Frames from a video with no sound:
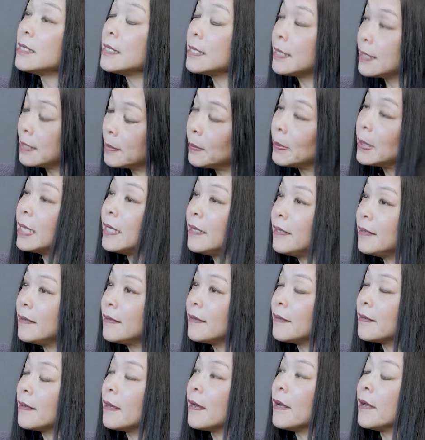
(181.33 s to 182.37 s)

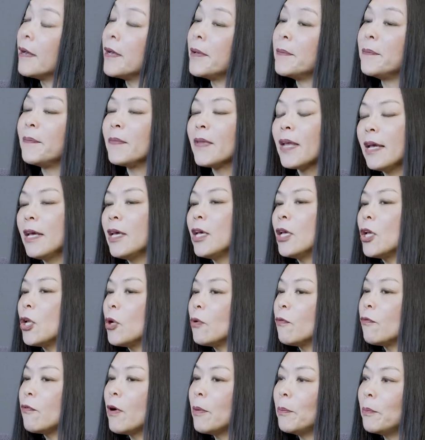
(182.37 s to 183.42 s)
disciplines. And
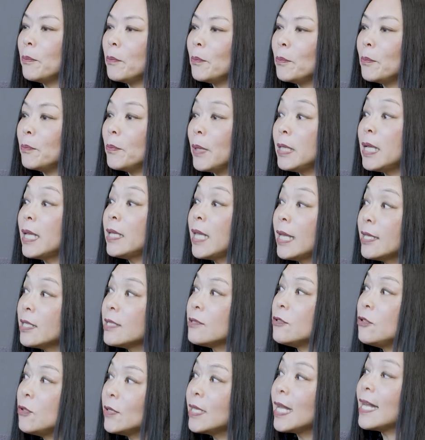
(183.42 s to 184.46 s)

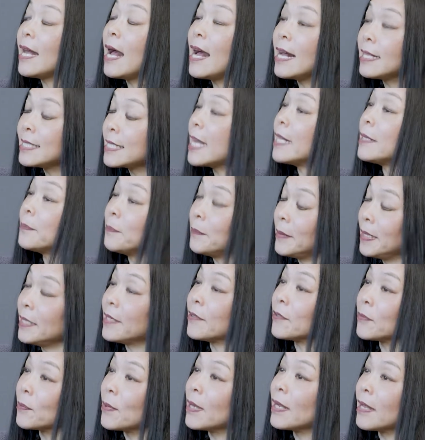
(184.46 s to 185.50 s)
that has helped me
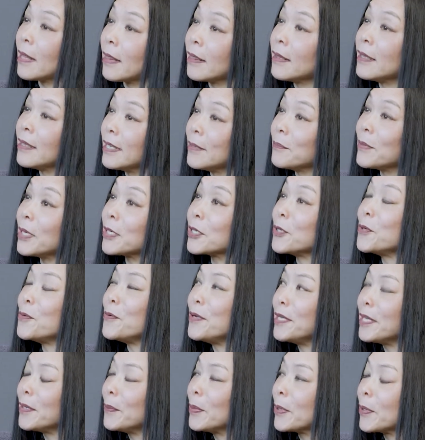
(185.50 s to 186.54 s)
as well, I think, in my
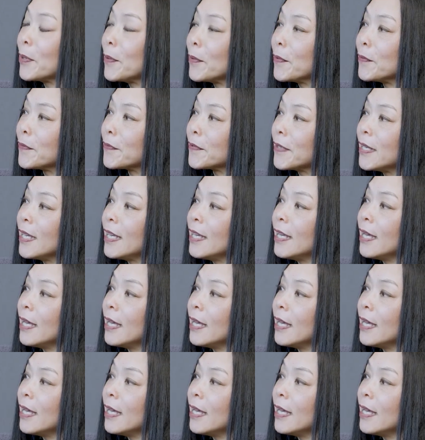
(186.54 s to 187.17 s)
career because.